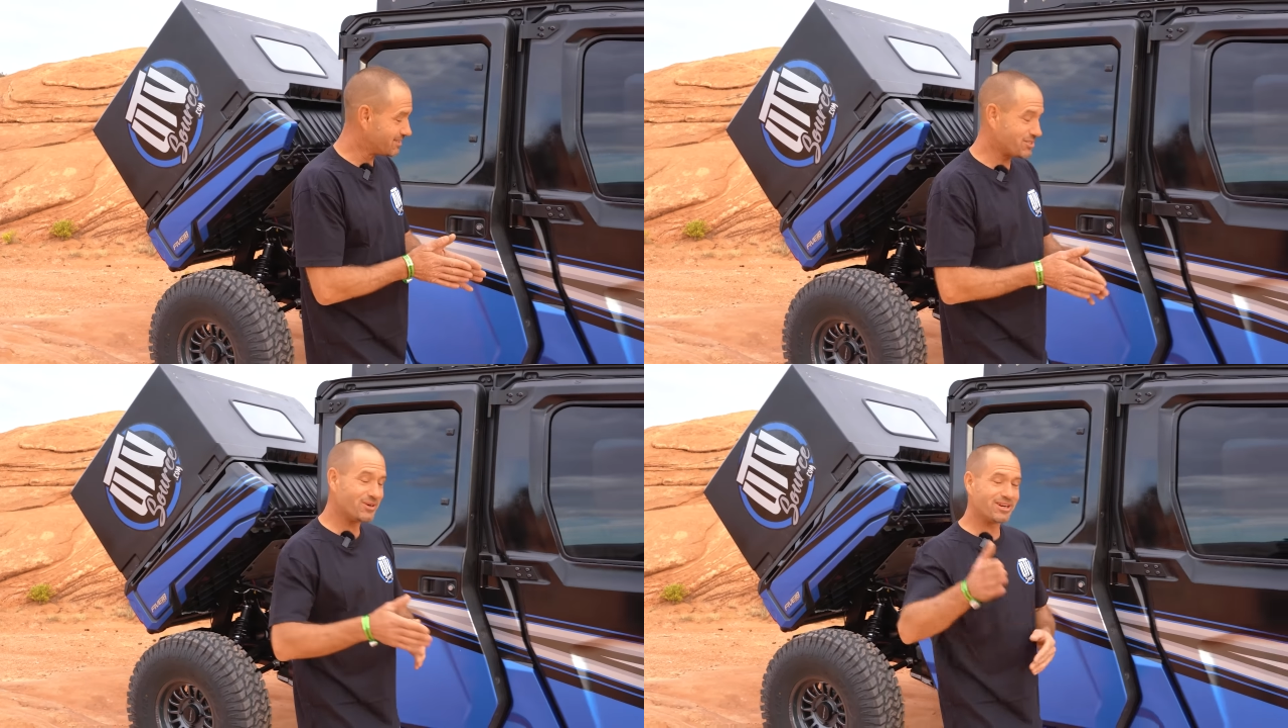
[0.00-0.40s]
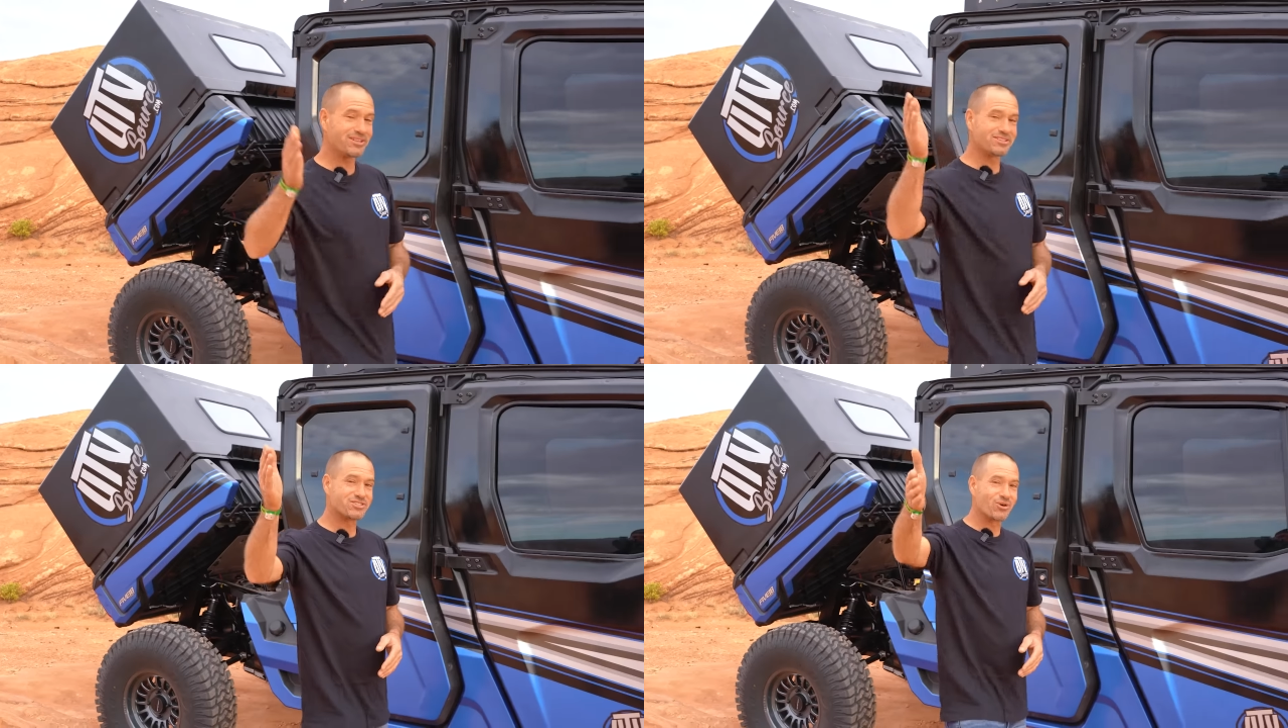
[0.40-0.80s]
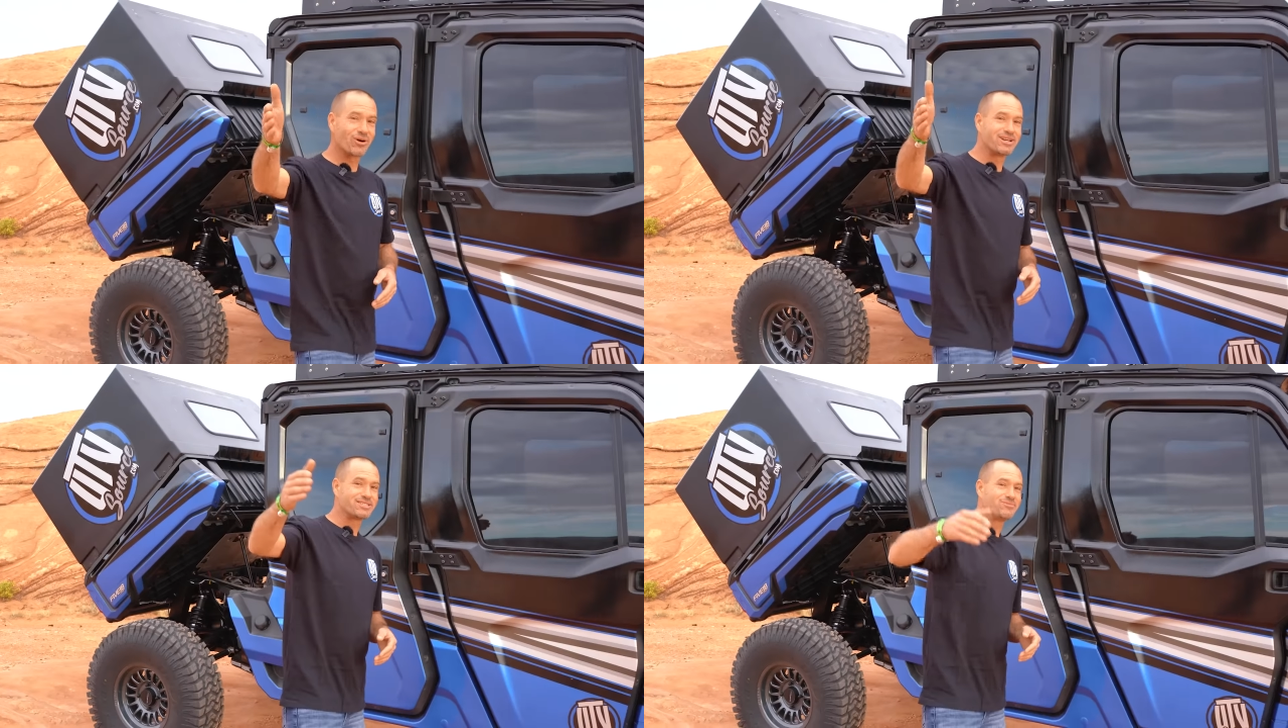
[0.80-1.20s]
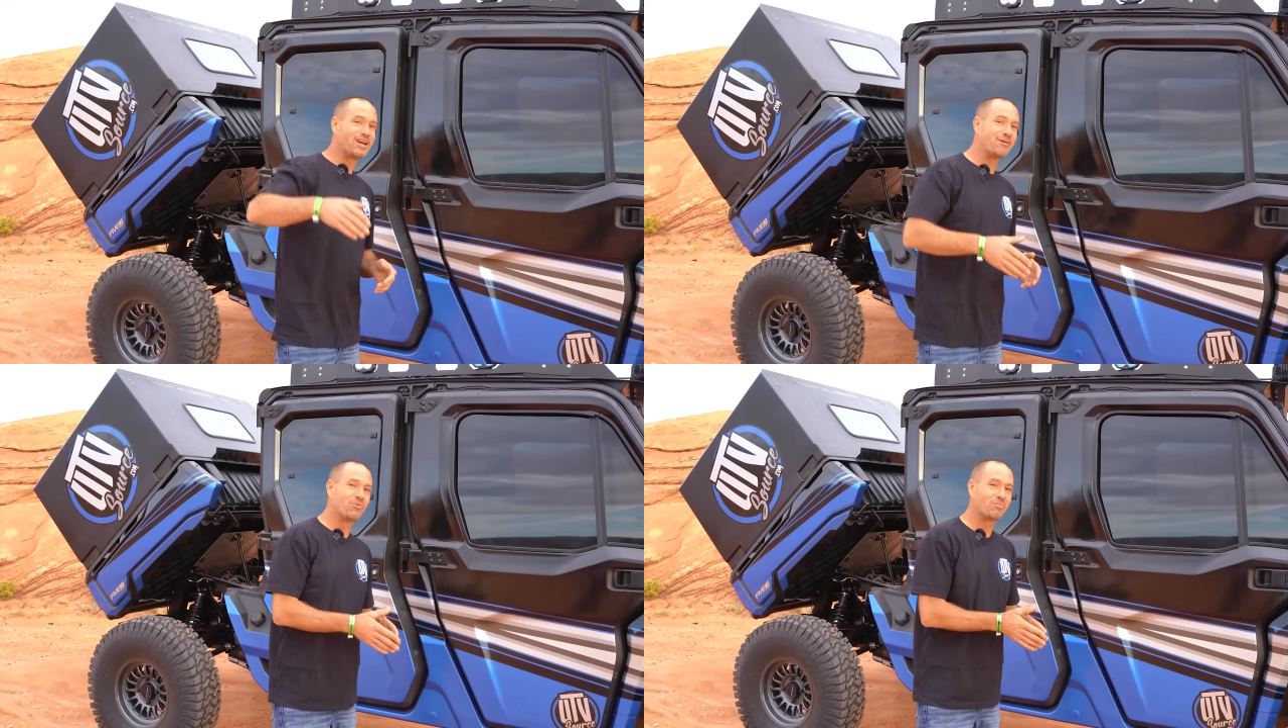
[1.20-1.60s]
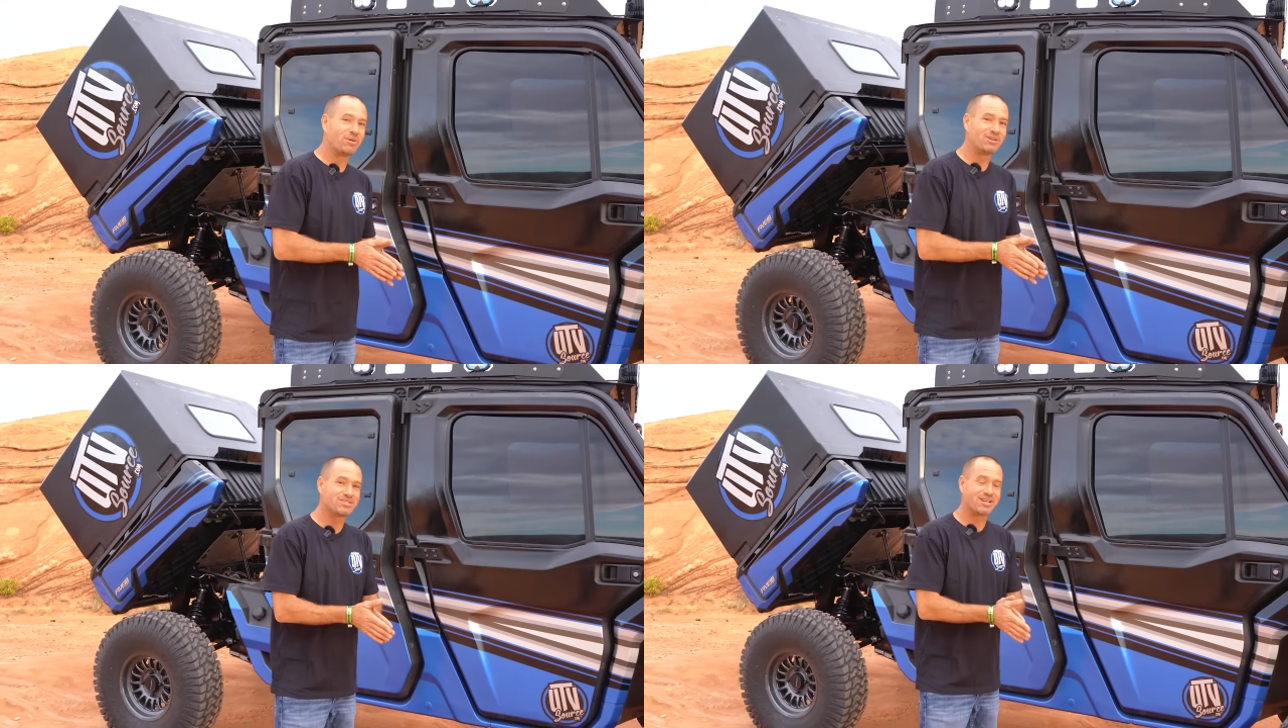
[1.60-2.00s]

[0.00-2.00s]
tune into the stories. We got more builds